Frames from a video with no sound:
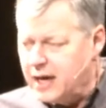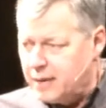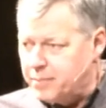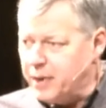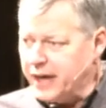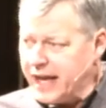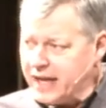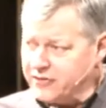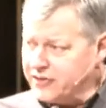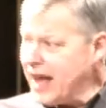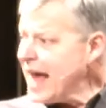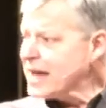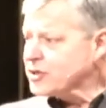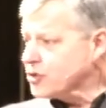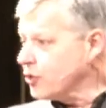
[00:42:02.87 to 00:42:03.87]
but has
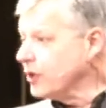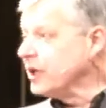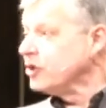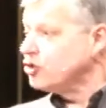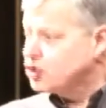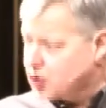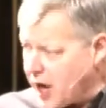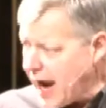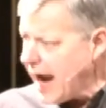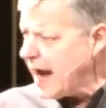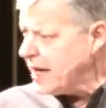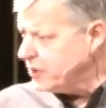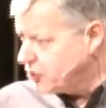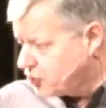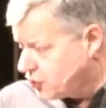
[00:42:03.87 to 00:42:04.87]
actually
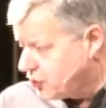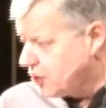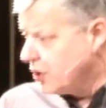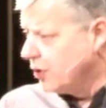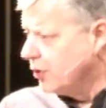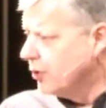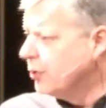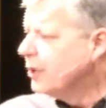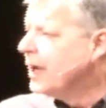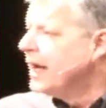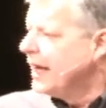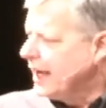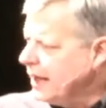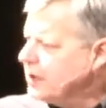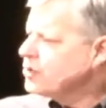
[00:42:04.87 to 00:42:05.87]
changed you
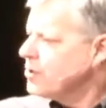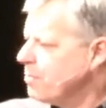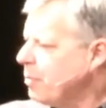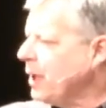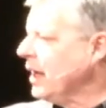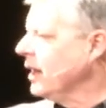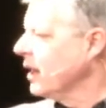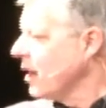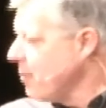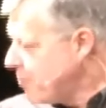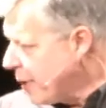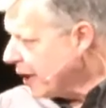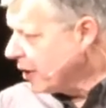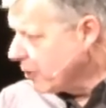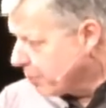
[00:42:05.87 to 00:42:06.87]
into being a
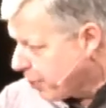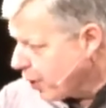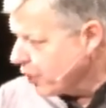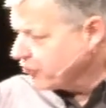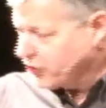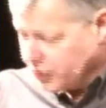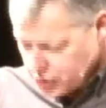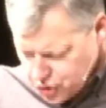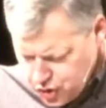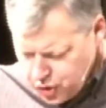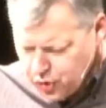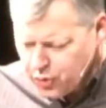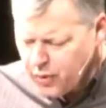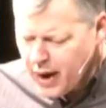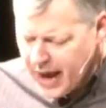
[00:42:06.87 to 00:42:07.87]
better person.
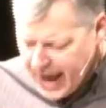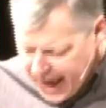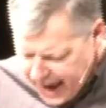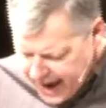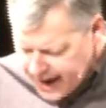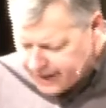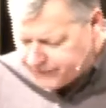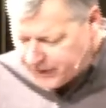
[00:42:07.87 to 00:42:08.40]
You have